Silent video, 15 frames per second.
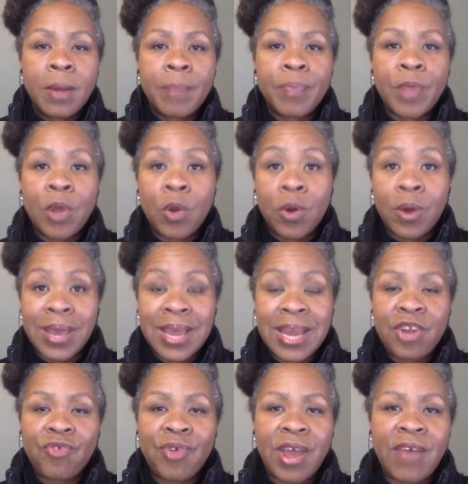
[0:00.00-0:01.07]

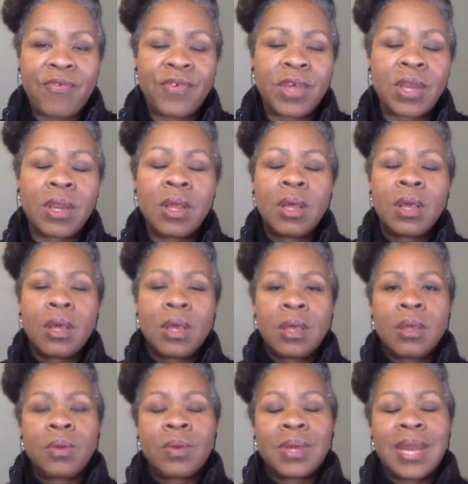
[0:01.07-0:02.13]
organic traffic.
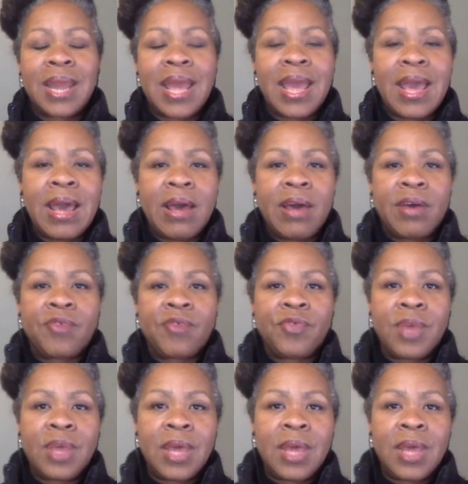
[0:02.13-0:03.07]
You can have